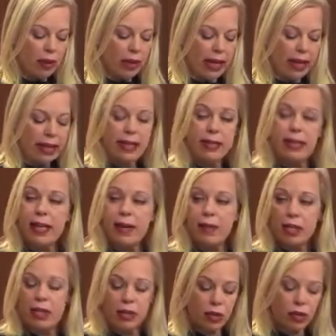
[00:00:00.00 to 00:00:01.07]
lengthy
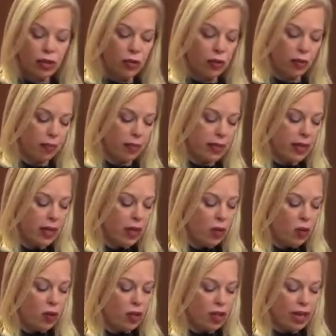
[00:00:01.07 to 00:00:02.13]
7-year terms,
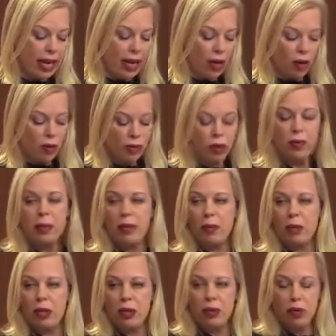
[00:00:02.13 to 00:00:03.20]
which can also be
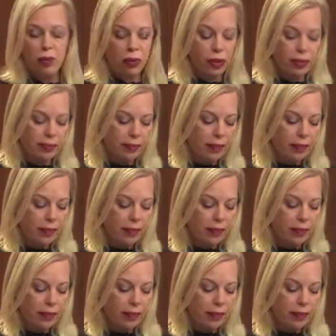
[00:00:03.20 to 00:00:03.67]
renewed.